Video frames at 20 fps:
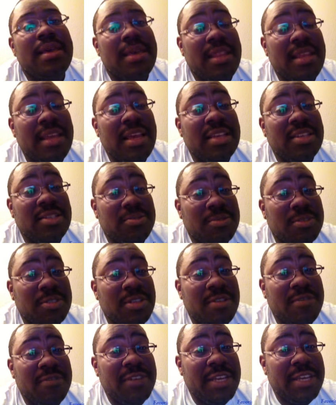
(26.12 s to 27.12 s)
And I got some
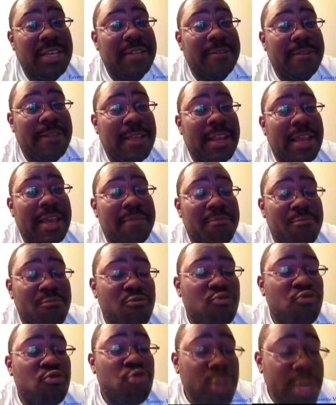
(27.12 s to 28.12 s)
stuff again that
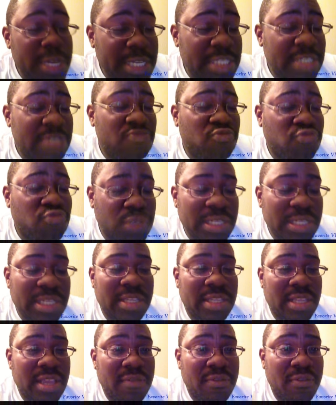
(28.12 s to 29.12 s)
I'm really,
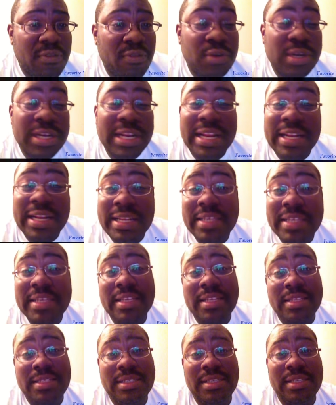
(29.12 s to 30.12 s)
really thankful for that I didn't
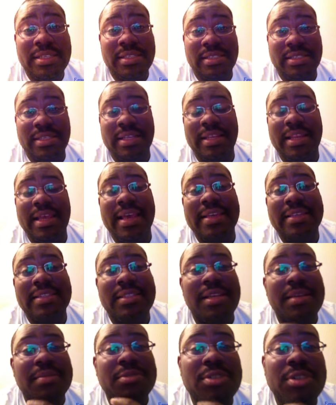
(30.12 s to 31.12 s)
get a chance to say last
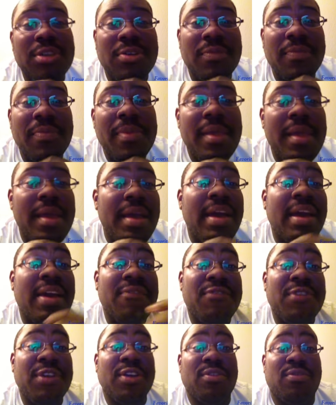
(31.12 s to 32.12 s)
time. So, I
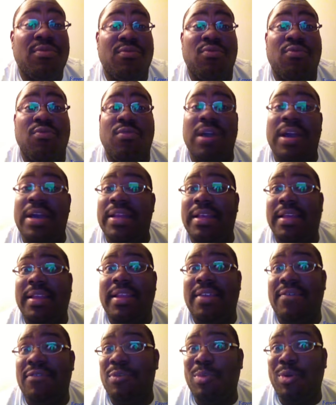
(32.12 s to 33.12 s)
figured, why not
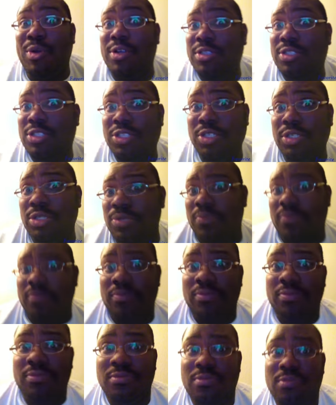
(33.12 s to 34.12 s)
have a part two?
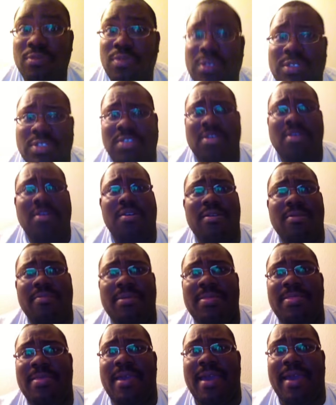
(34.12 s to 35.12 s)
What's the harm
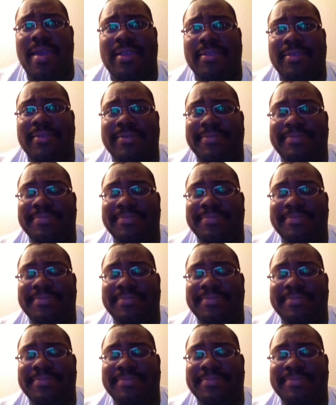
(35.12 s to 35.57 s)
in that?